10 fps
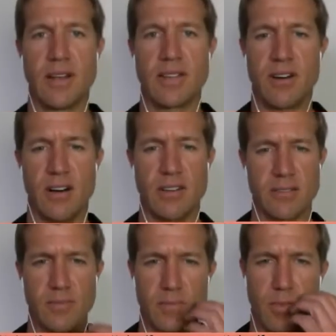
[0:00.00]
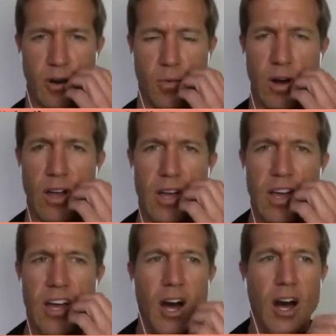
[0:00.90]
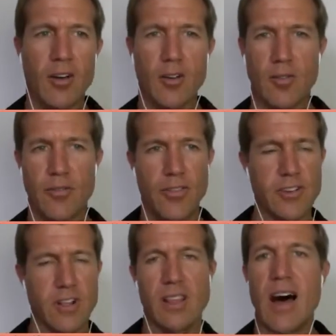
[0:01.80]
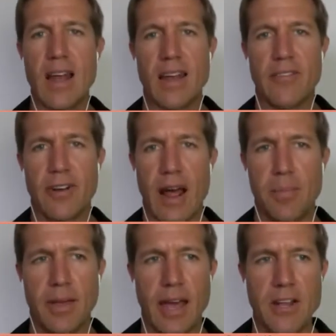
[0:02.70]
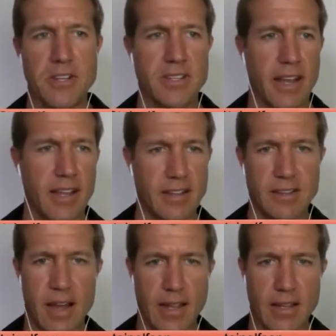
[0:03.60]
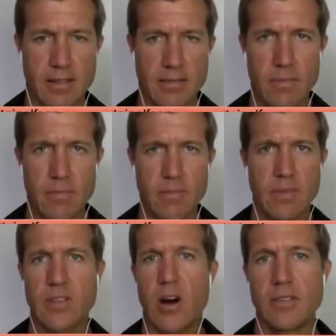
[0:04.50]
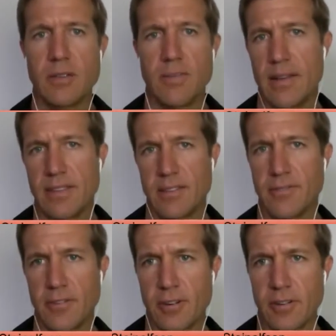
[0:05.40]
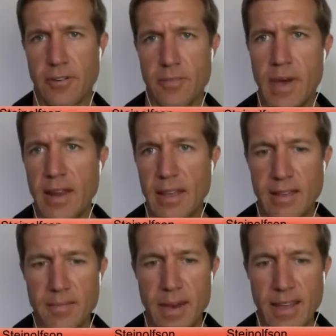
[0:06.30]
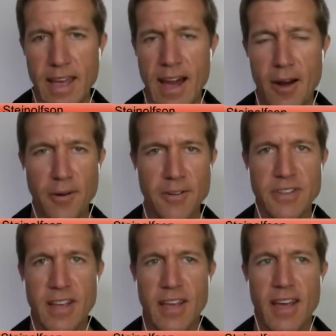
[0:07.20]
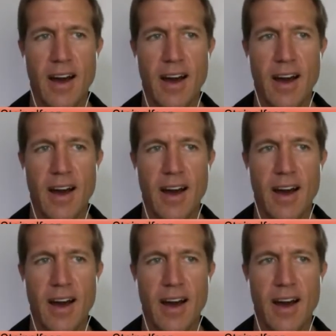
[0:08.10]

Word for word: That's awesome, Mark. Well, there's a lot of different applications. I could talk to you about this for many hours.